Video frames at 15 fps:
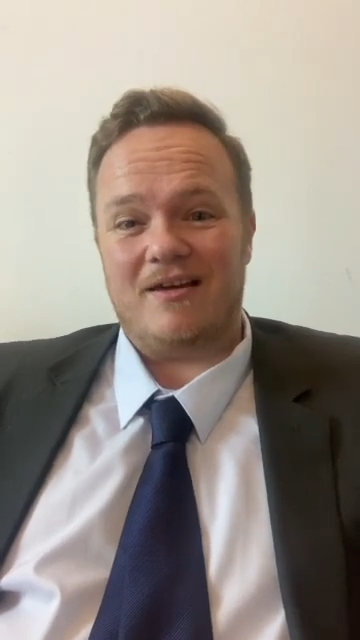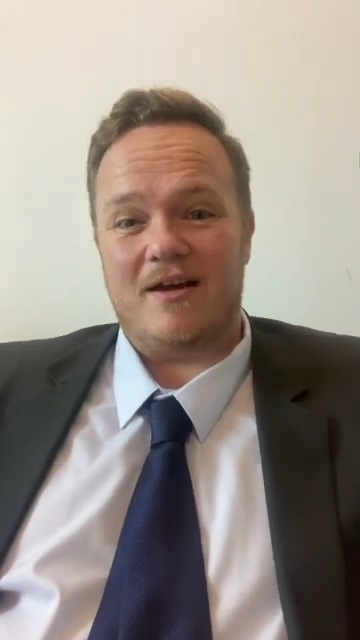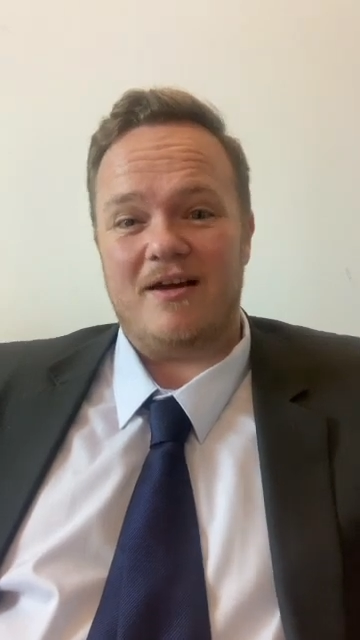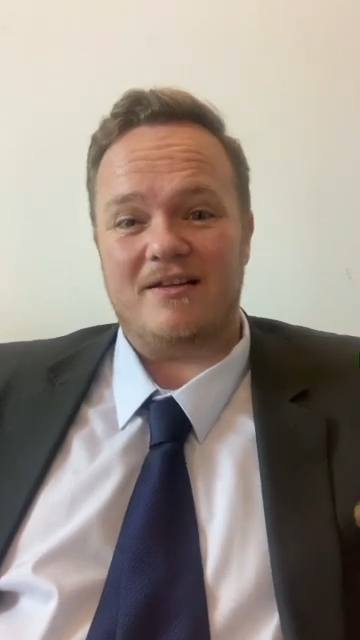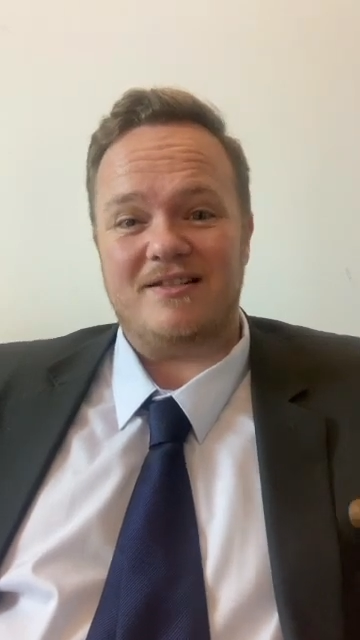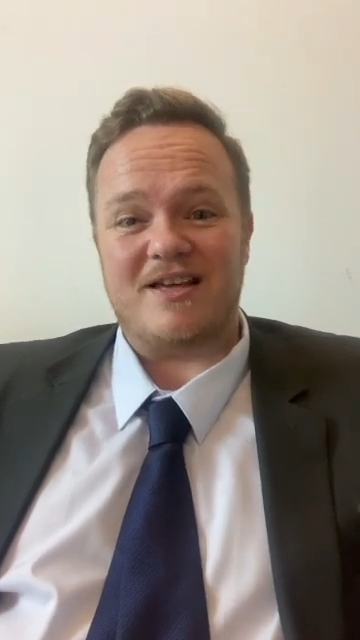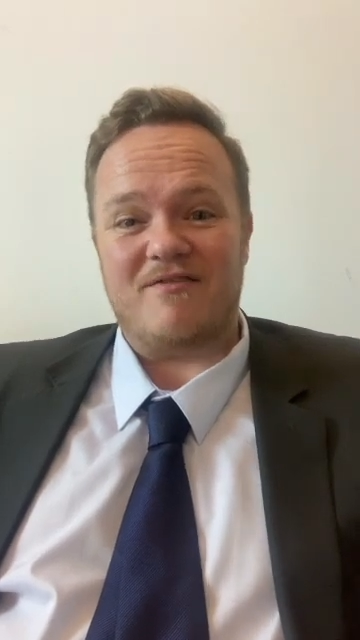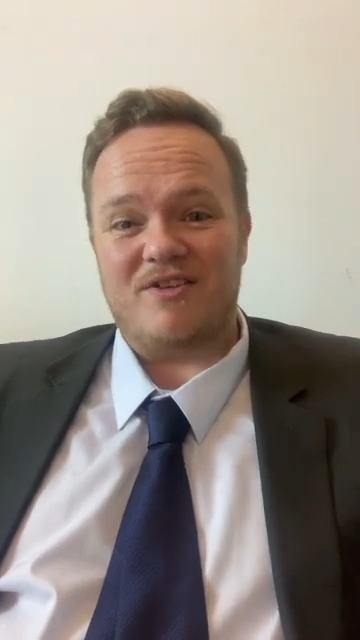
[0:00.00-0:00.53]

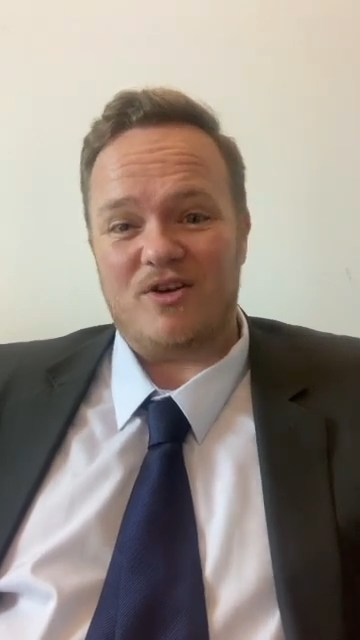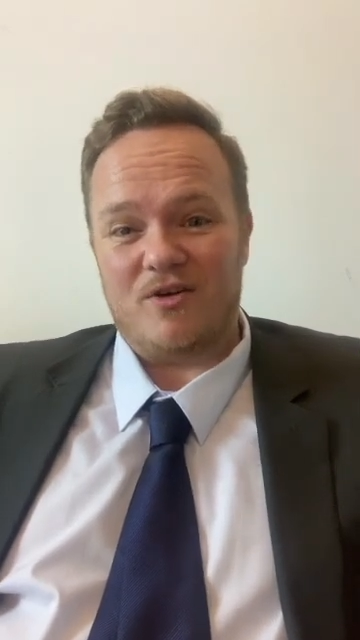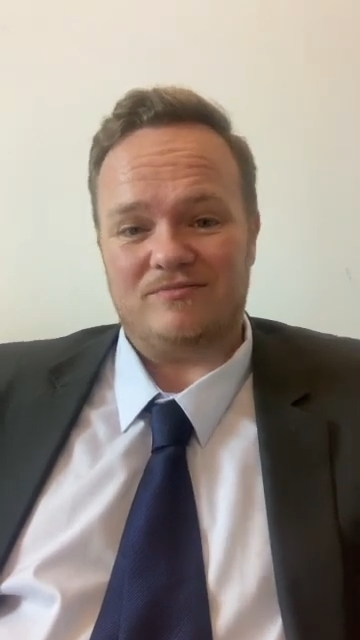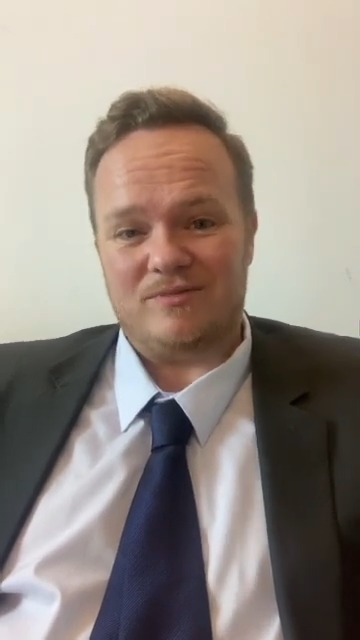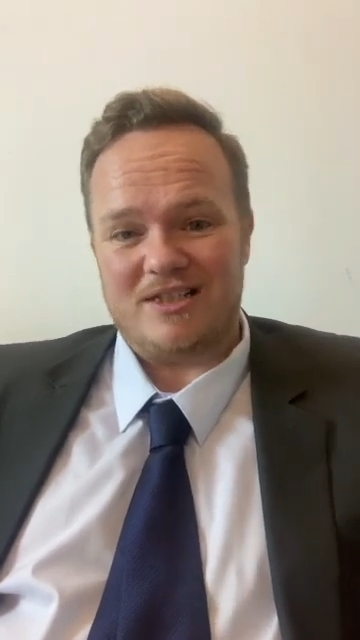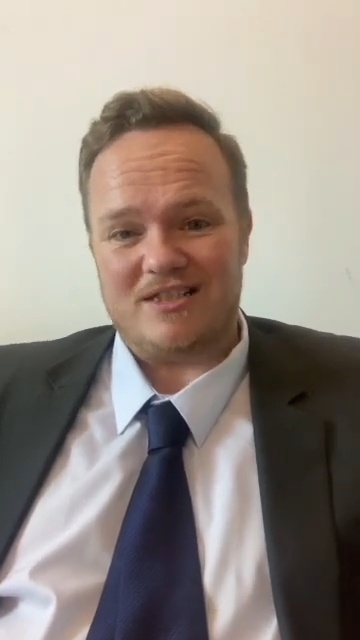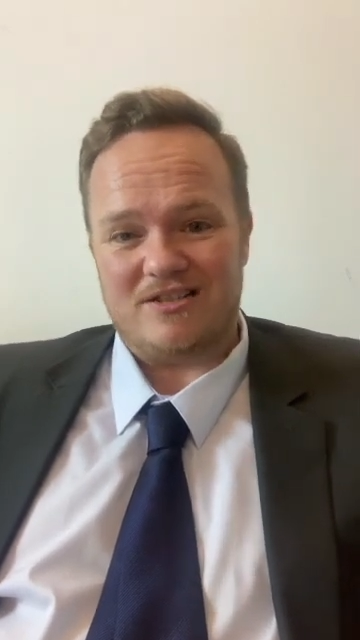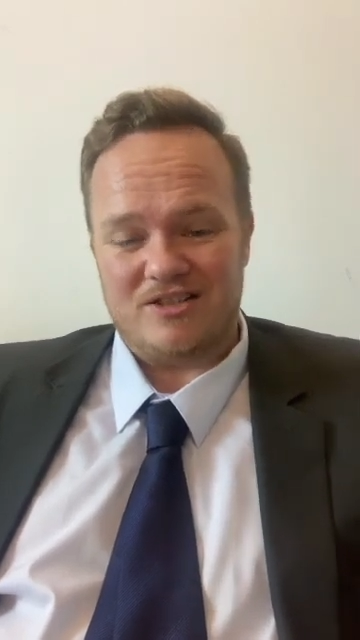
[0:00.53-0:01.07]
Davidoff,
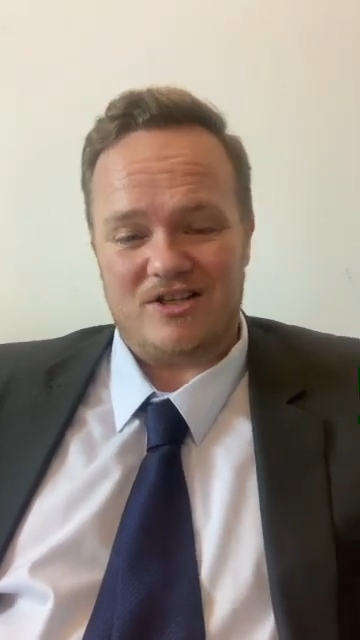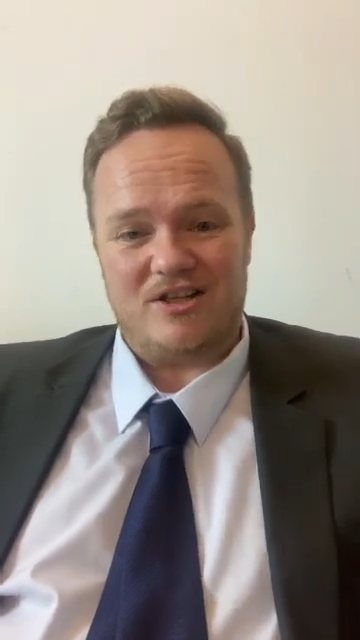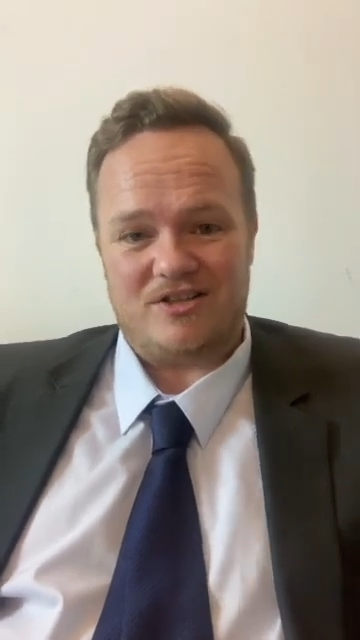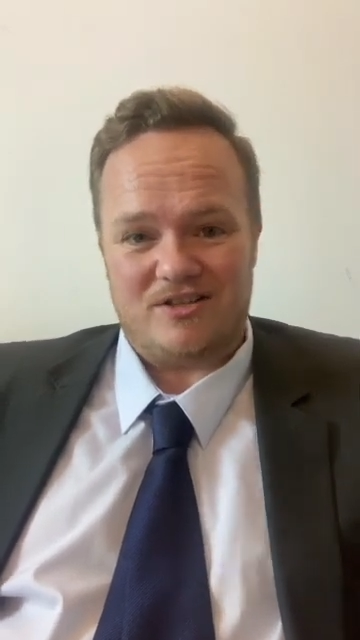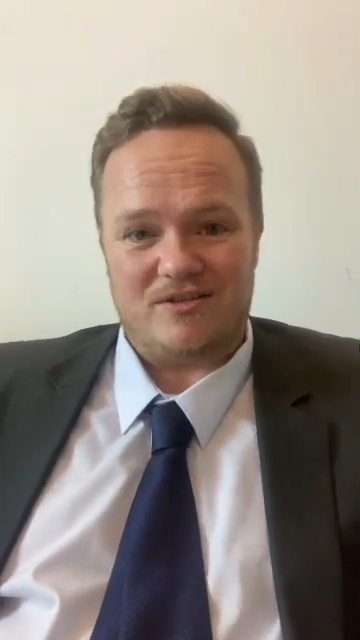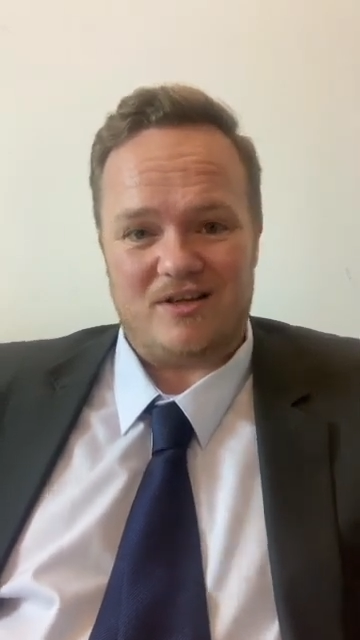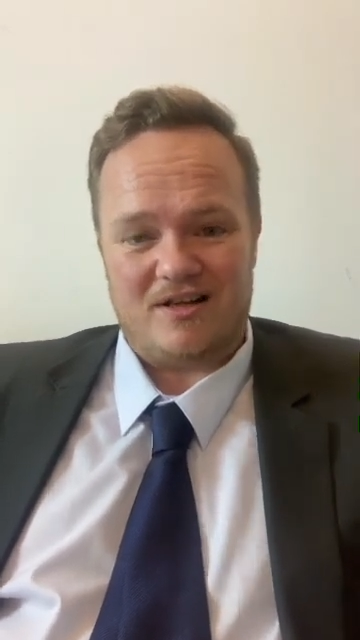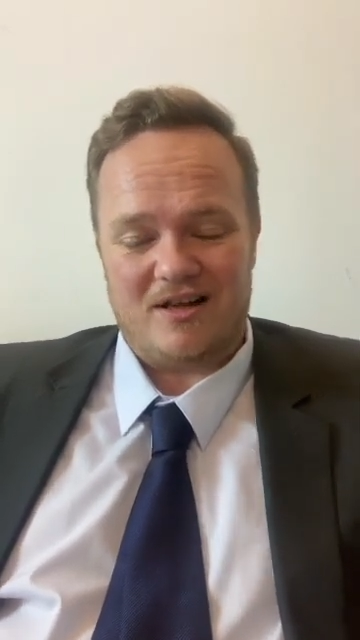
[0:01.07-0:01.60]
Winston
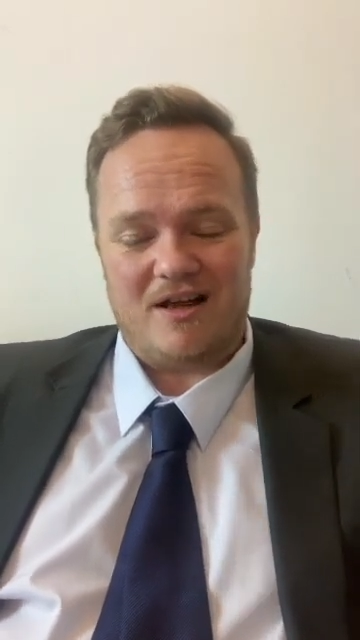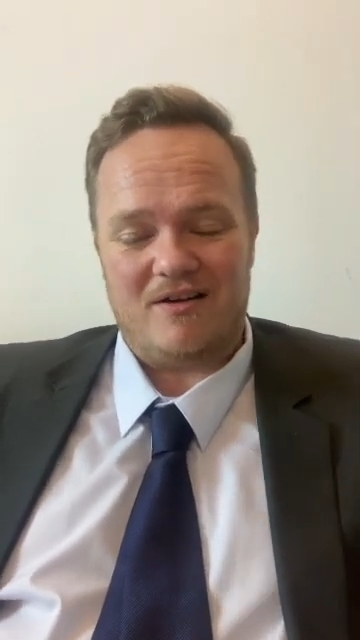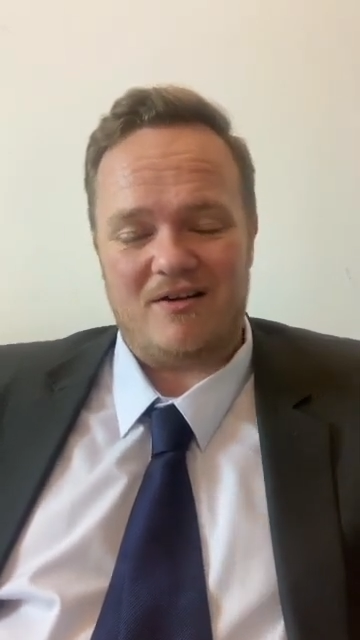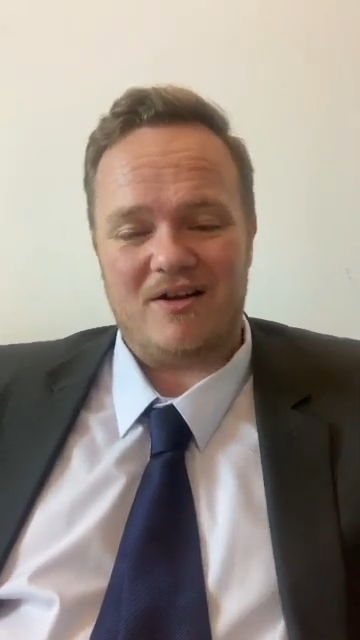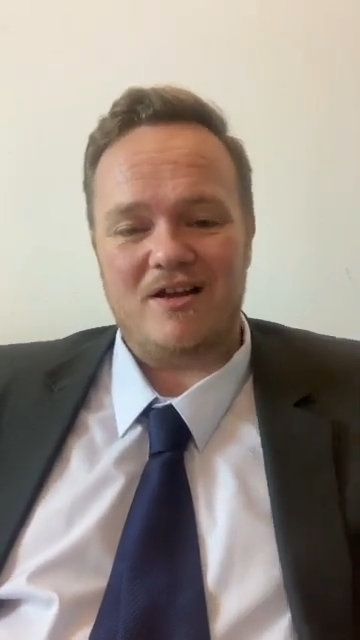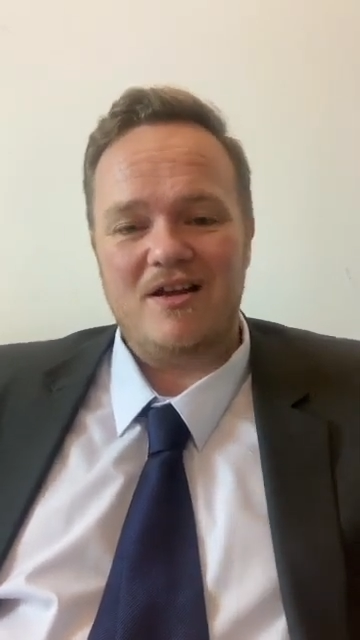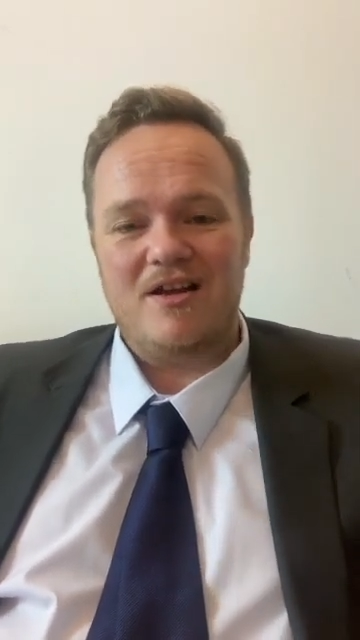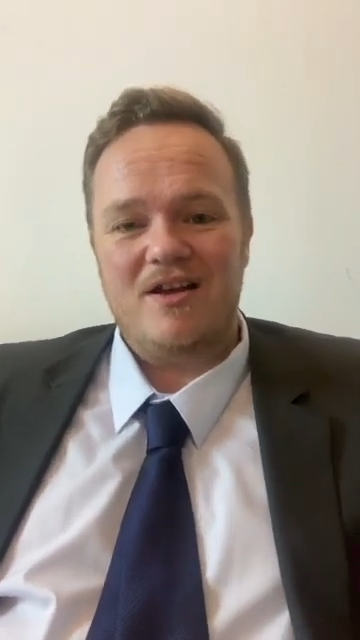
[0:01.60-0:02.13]
Churchill Late Hour,